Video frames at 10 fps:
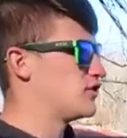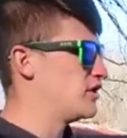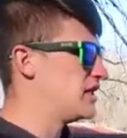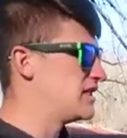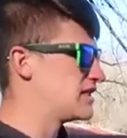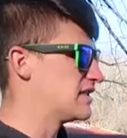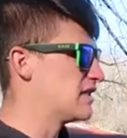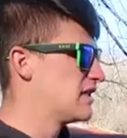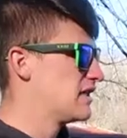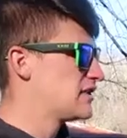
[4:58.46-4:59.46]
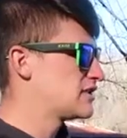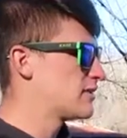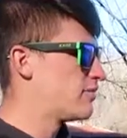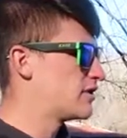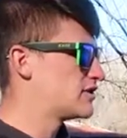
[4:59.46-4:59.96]
trees and just
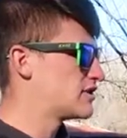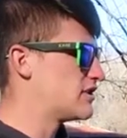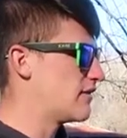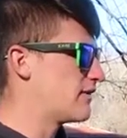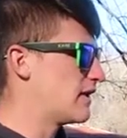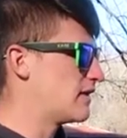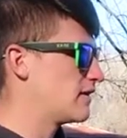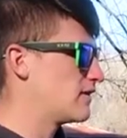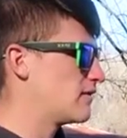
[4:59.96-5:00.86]
a bunch of stuff that